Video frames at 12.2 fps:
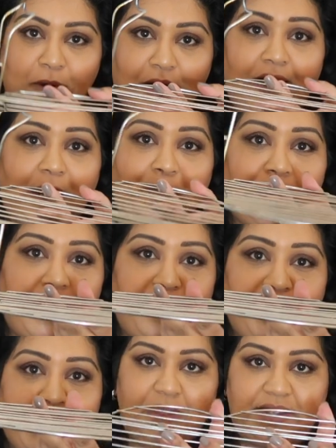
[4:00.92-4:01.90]
work,
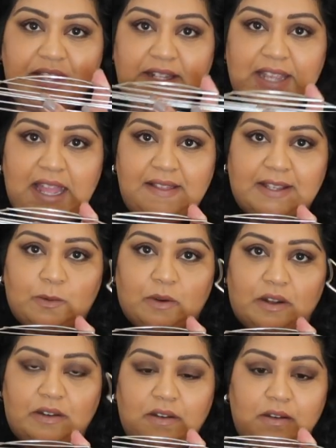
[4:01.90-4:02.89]
but so you take this
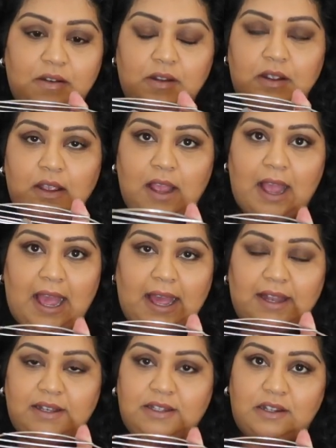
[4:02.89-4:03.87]
one
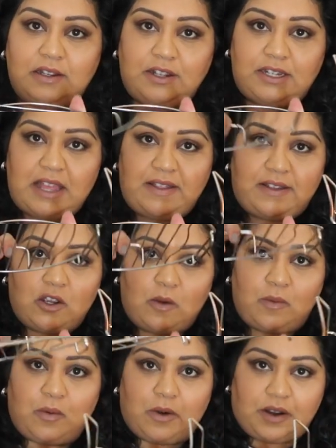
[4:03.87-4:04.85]
and you take the
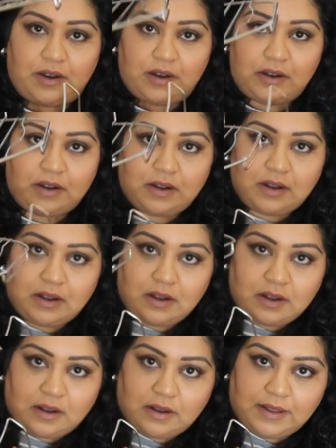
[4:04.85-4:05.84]
top one
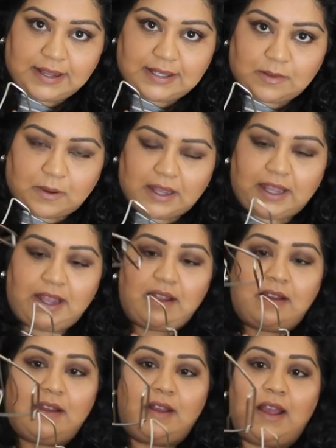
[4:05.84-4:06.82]
this
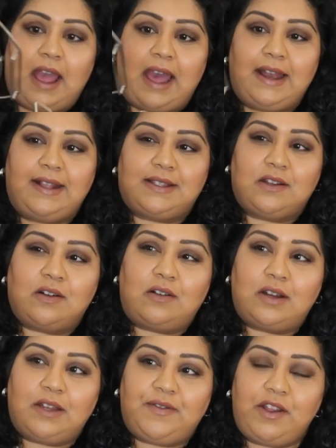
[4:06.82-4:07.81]
way, and it's
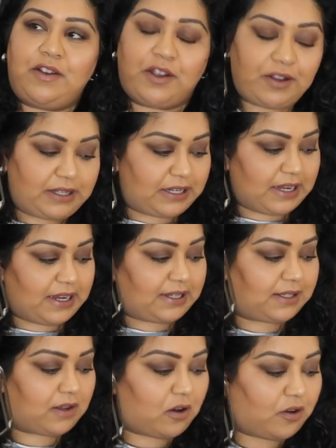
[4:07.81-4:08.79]
got, if you
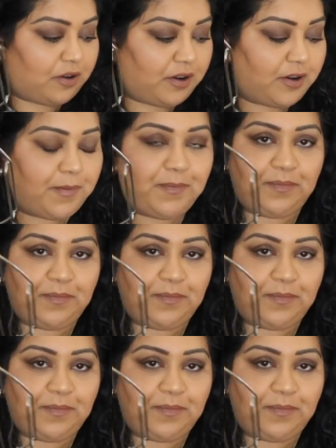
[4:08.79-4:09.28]
notice on